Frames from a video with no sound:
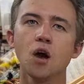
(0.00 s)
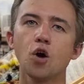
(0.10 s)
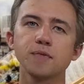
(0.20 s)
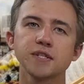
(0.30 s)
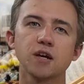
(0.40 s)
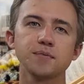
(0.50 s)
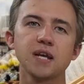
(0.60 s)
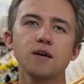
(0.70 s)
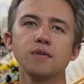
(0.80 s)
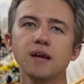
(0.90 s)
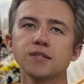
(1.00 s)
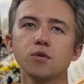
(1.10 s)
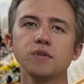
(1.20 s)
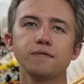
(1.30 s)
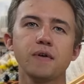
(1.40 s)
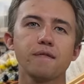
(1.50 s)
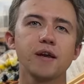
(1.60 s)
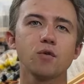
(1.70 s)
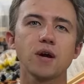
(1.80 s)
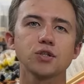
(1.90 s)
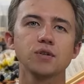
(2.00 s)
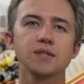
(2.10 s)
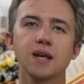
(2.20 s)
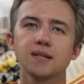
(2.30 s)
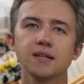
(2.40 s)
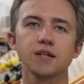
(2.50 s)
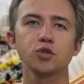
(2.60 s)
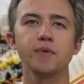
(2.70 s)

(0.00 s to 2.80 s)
Hope this helps you out. As always, if you have any questions, get in touch.